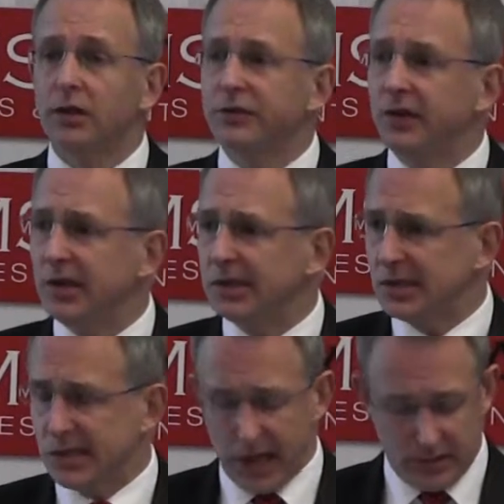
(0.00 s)
The
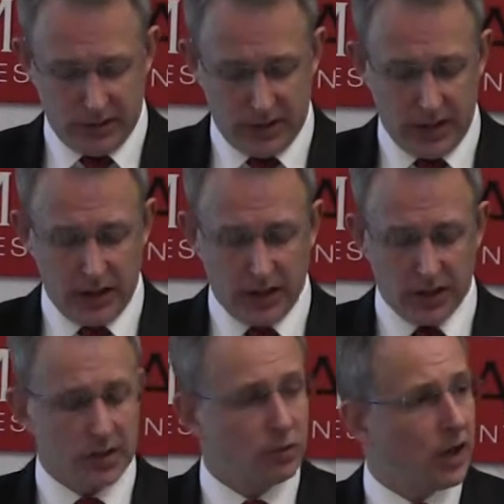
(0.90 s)
first subtlety
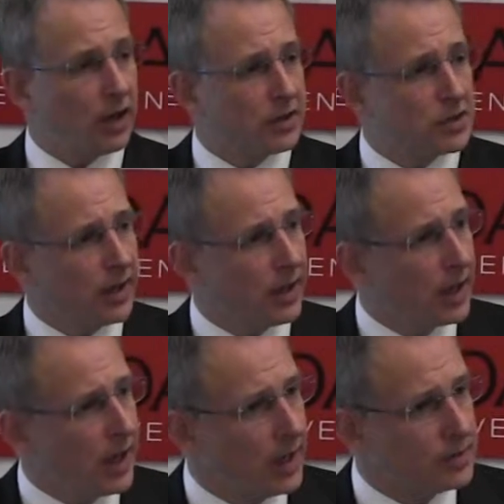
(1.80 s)
is that while
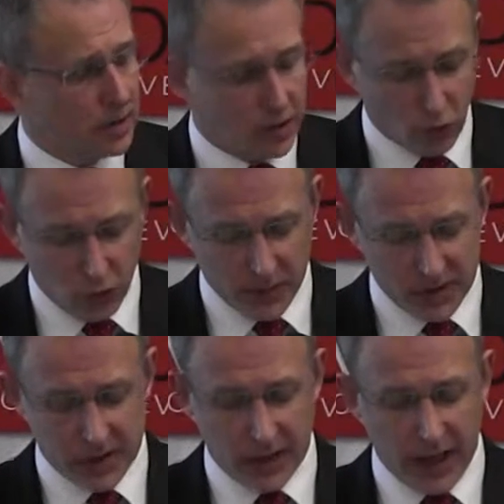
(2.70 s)
Australia has an
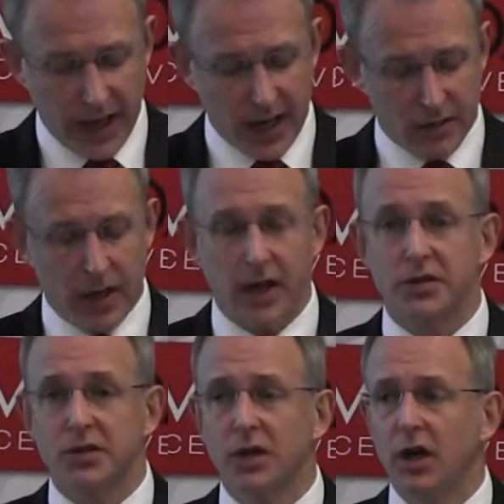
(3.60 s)
enormous
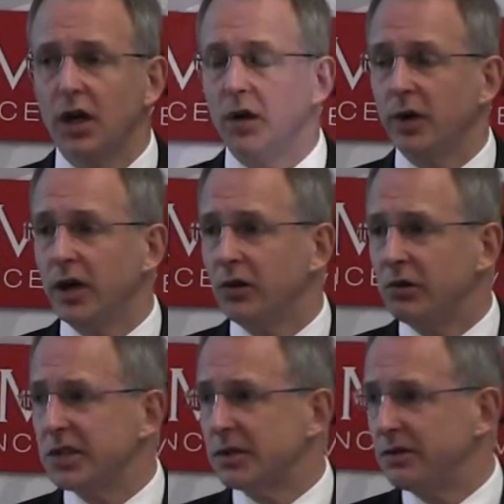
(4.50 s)
landmass, we are
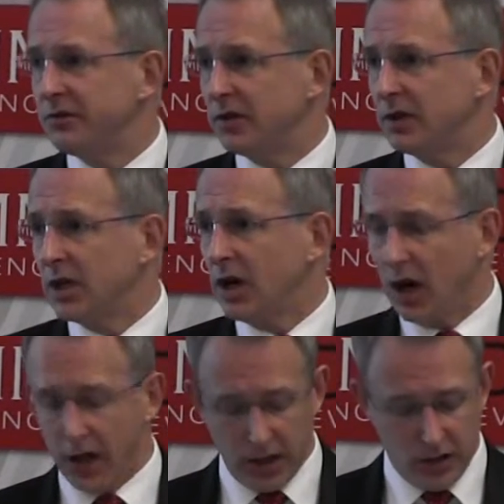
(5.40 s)
also a very
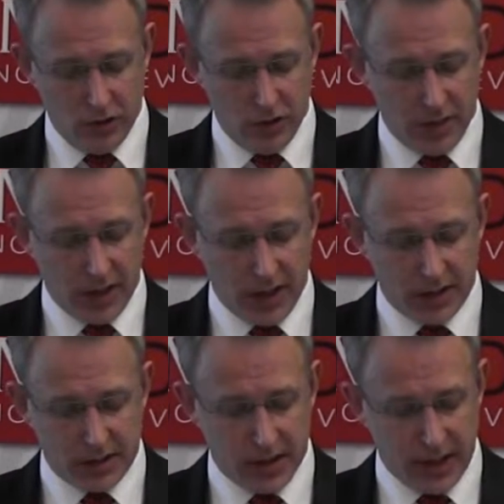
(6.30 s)
highly
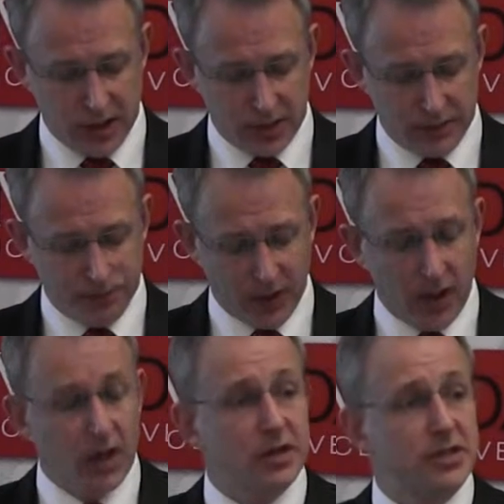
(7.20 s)
urbanised nation.
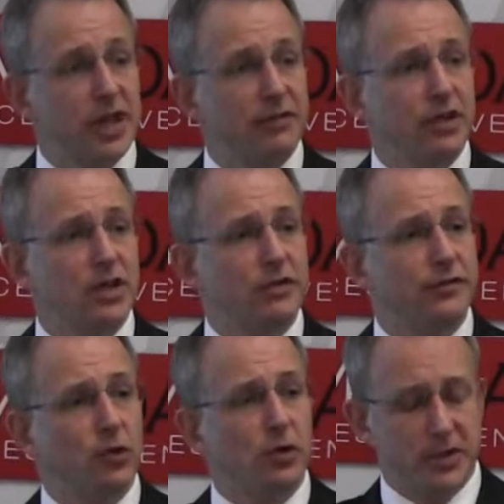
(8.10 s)

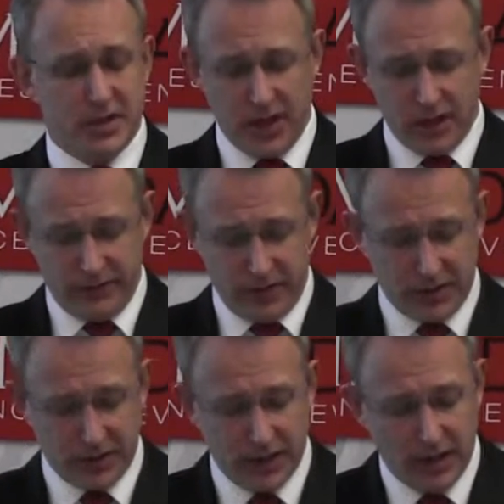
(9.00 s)
74% of
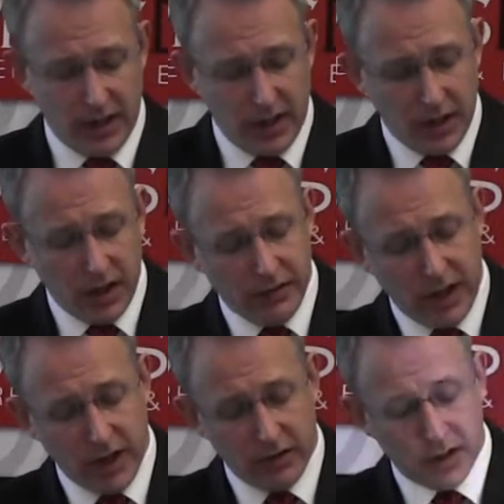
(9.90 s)
us live
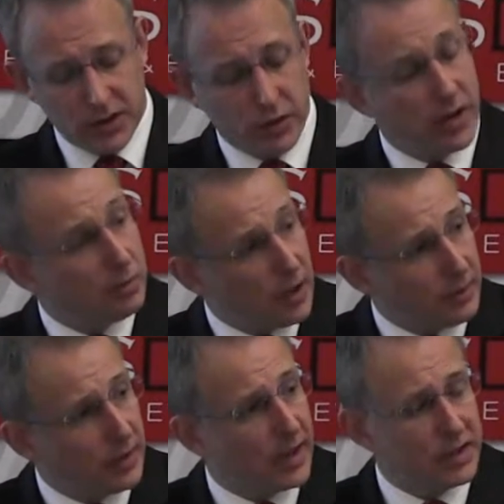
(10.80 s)
in areas where the
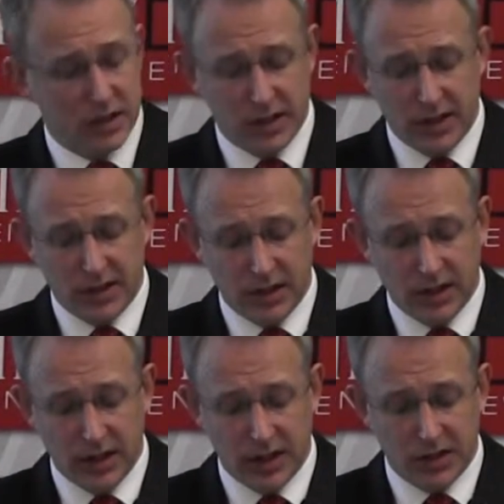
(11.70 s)
population
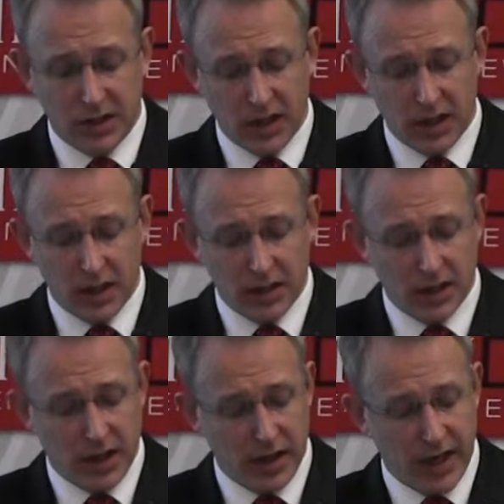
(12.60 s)
density
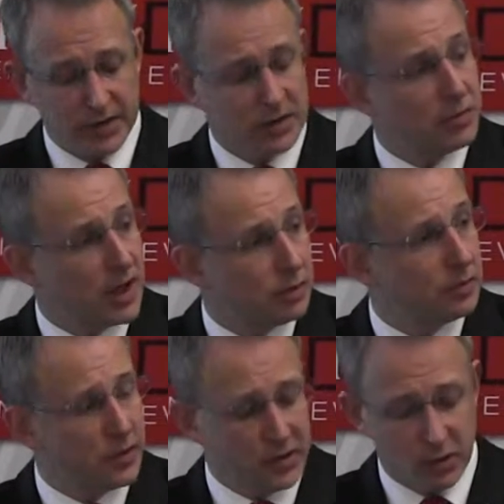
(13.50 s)
exceeds 1,000
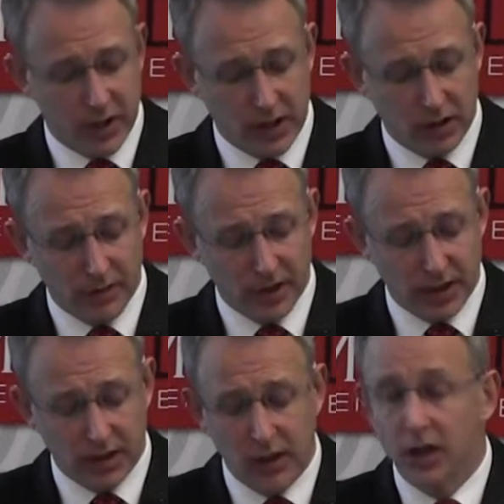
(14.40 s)
people per square kilometre,